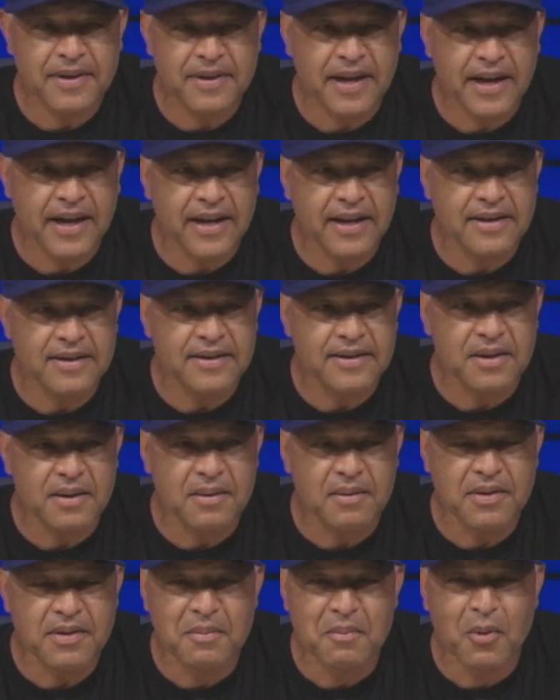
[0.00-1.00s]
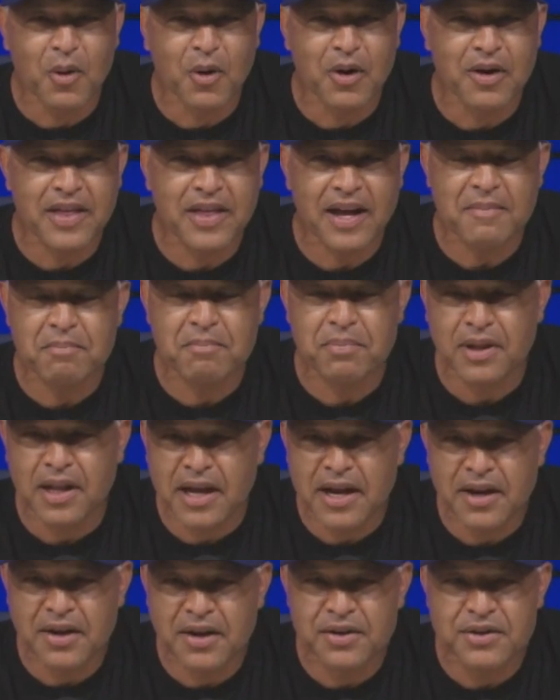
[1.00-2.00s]
and the more that
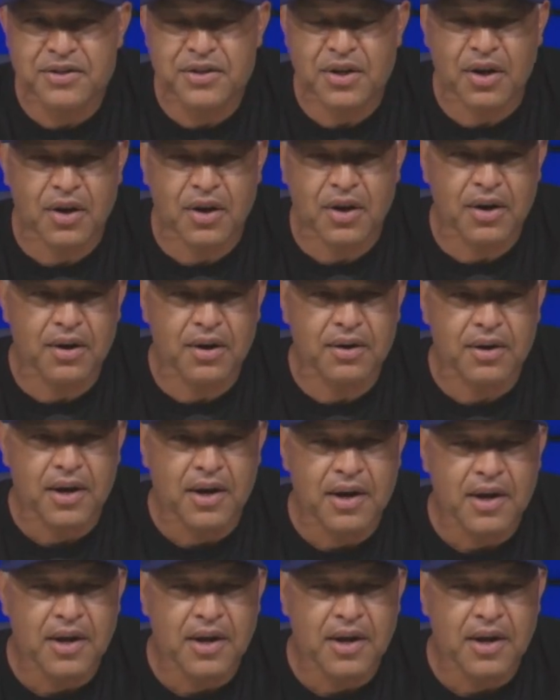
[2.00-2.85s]
players are